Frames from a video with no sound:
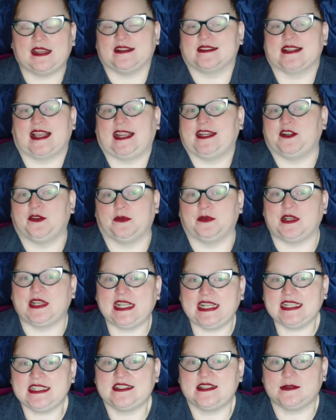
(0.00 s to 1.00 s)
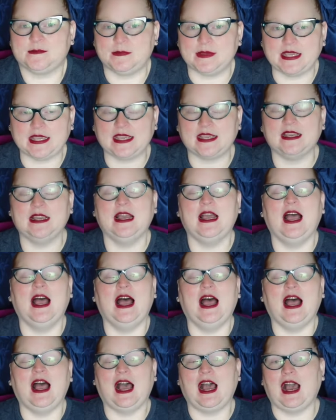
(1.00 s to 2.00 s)
I don't need to be.
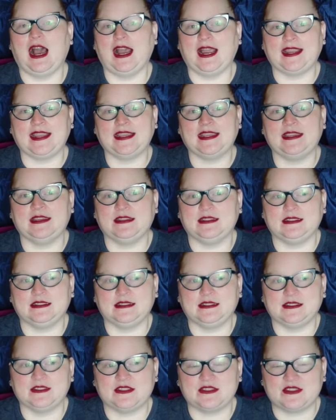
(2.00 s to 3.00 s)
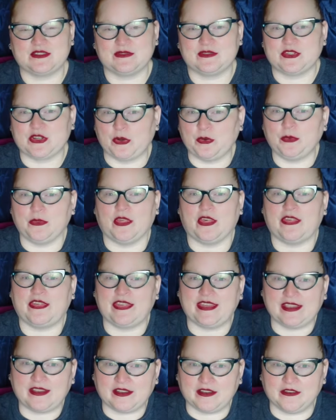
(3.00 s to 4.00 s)
I don't
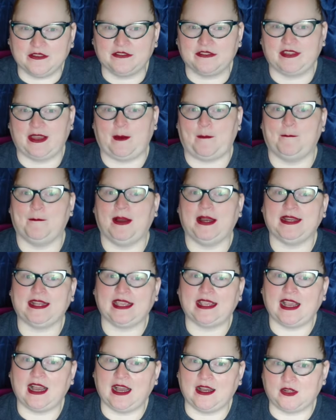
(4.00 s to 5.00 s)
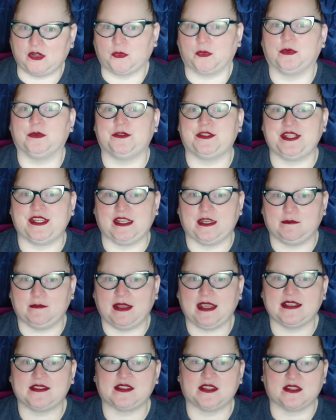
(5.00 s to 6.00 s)
think of that money on a routine
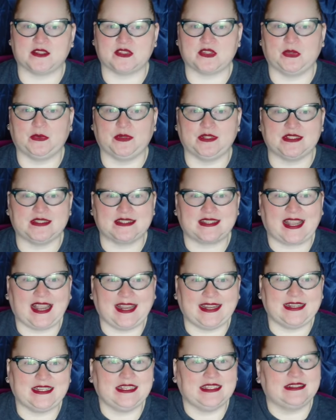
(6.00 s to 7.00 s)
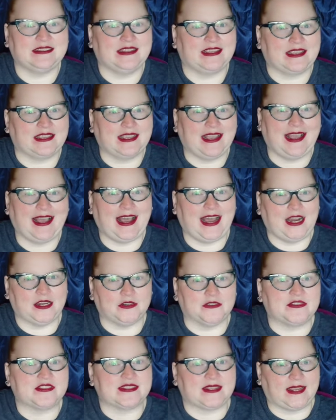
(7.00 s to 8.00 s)
basis. So it's kind of like out
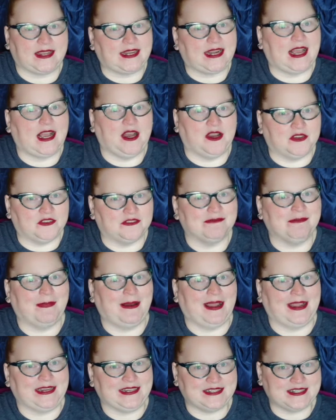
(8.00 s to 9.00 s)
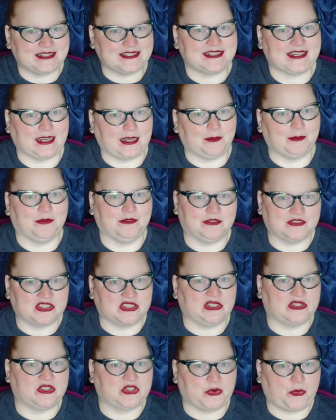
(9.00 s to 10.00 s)
of sight, out of mind type of
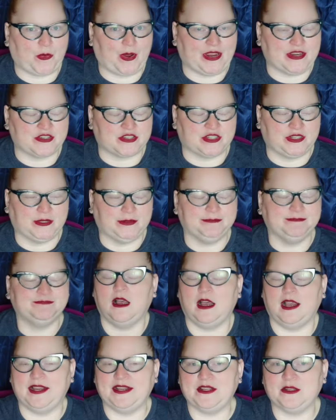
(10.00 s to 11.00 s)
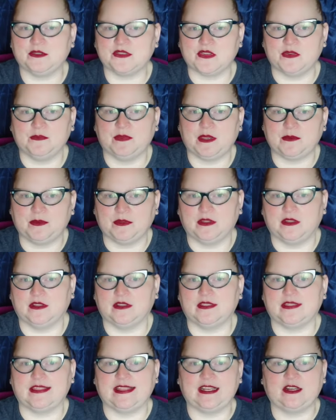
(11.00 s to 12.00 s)
situation. I know some
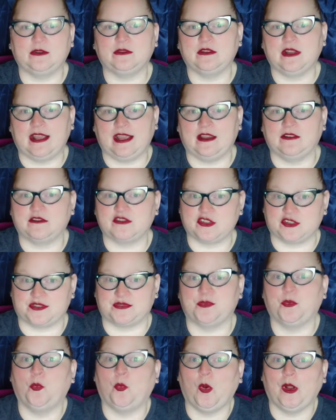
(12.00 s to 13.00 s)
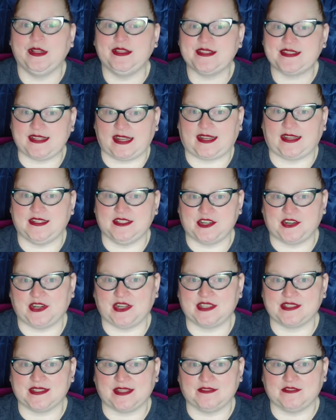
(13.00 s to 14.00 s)
people, they don't have just one
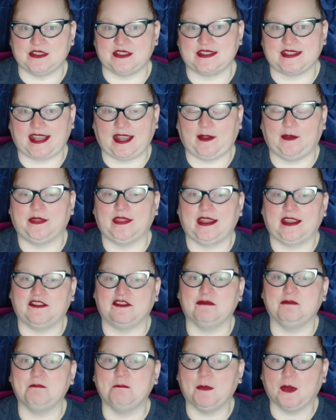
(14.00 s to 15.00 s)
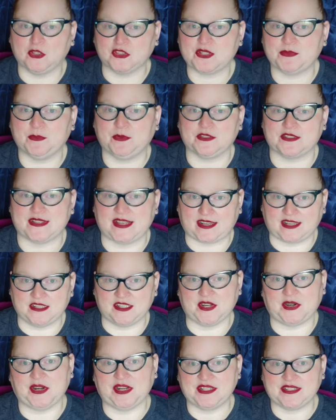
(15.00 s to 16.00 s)
secondary savings account, they have multiple
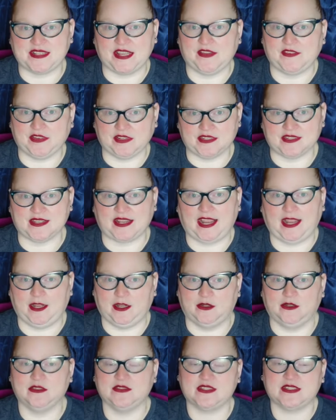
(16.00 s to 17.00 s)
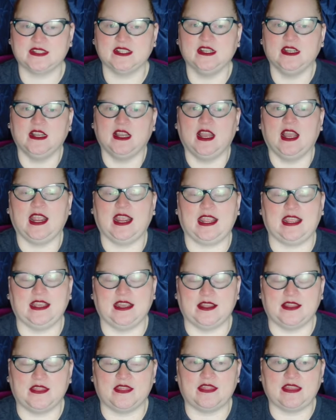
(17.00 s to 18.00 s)
secondary savings accounts,
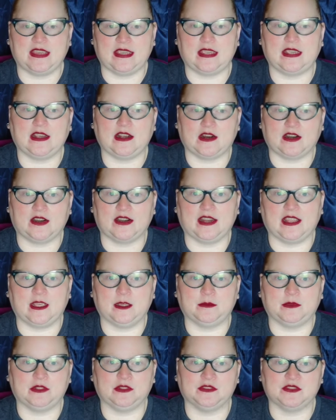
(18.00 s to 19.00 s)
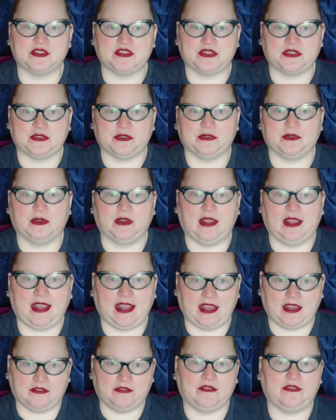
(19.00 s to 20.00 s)
and they are able to
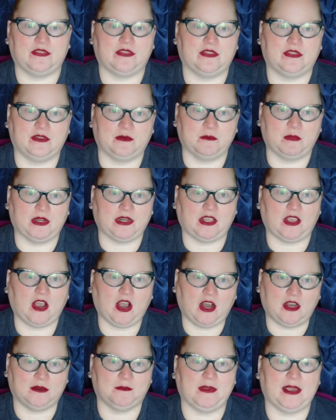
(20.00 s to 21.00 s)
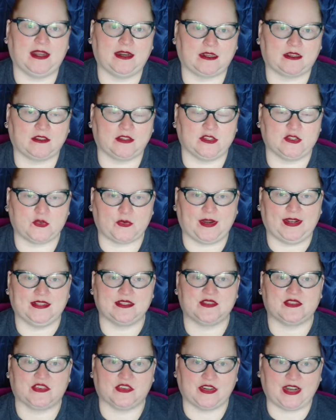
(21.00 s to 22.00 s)
have the money automatically
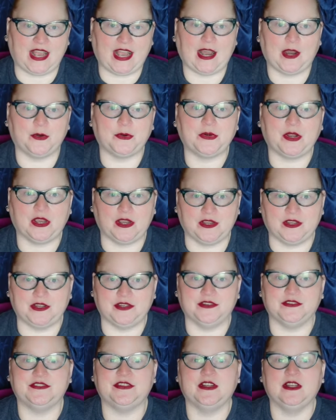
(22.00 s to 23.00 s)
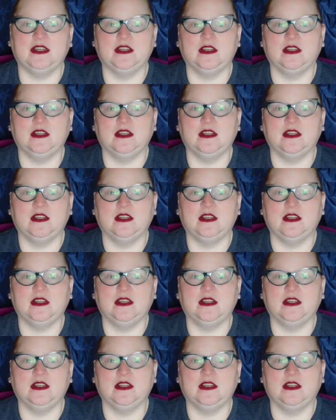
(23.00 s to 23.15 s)
transferred out of